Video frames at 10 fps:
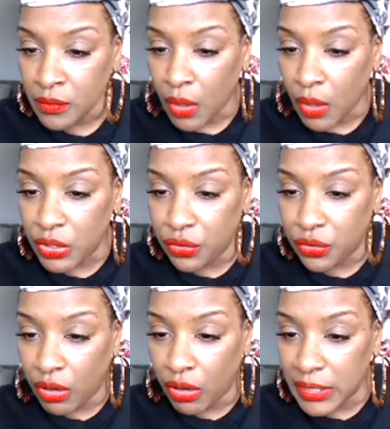
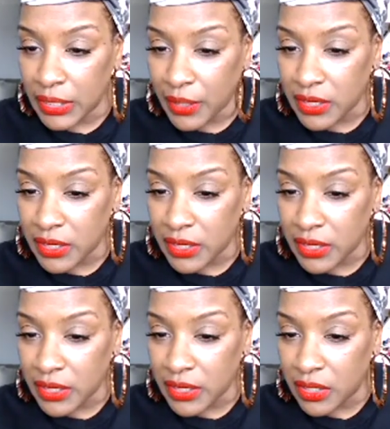That's a
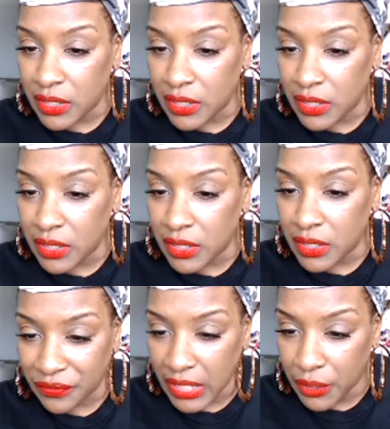great question, Christopher.
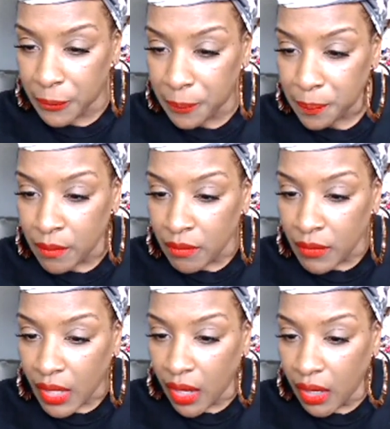Thank you.
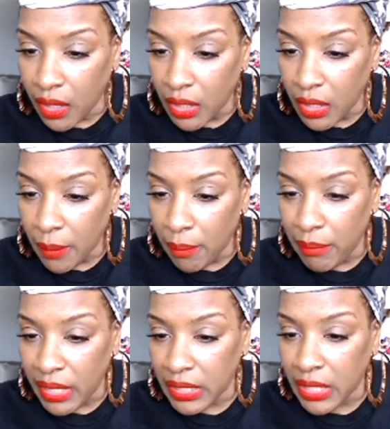
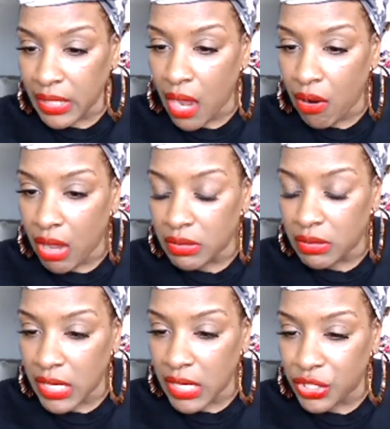Meaning, how else
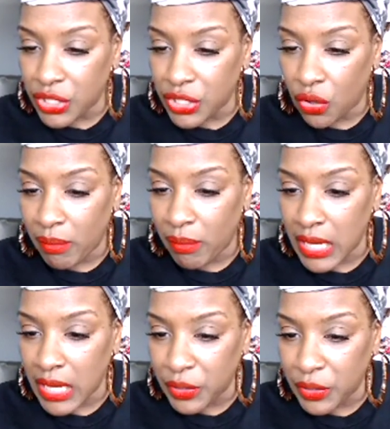can I show
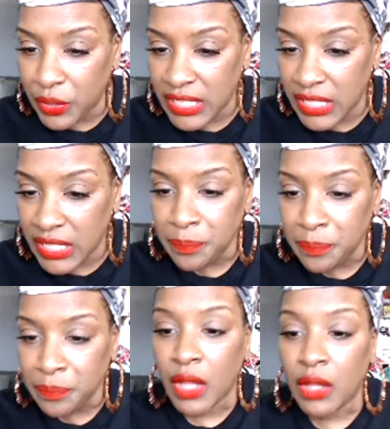my
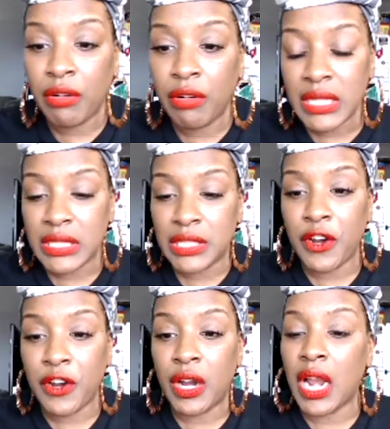expertise?
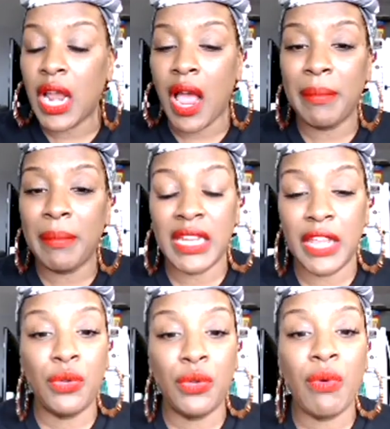Christopher, I
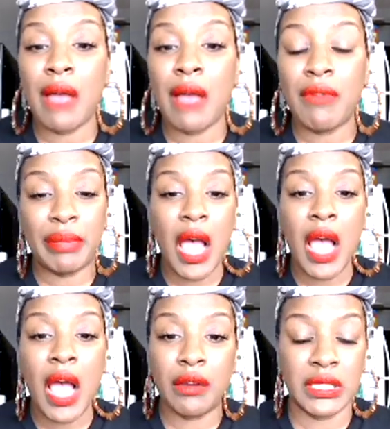mean, if you have a
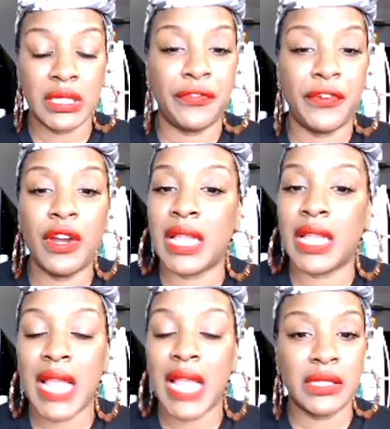blog, Christopher,
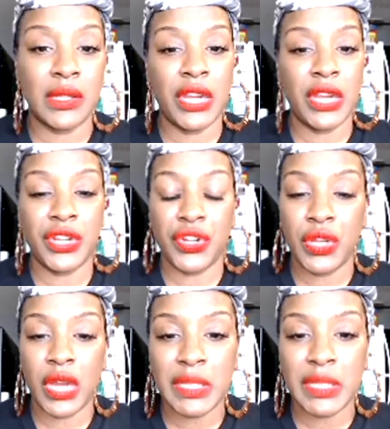then that's a way to show
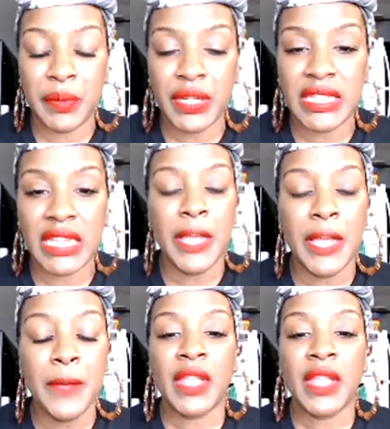your expertise.